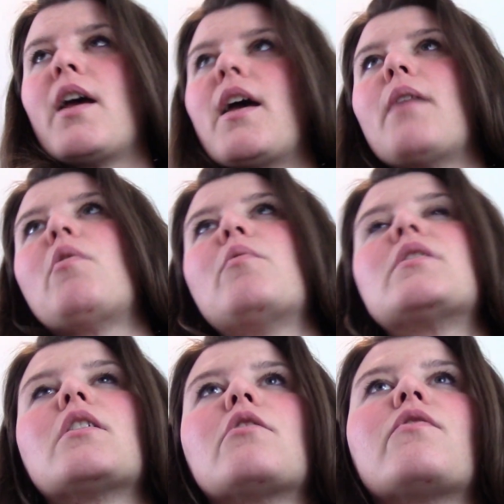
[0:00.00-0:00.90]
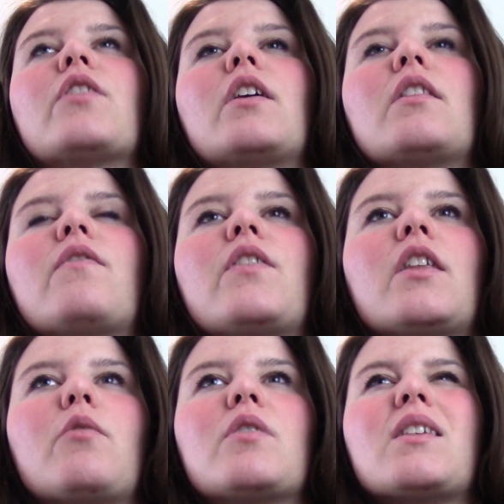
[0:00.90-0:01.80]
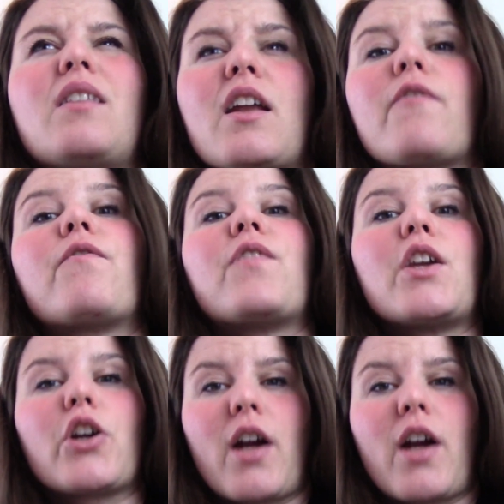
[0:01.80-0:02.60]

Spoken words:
And what was the other feeling? The feeling was a lot of fear.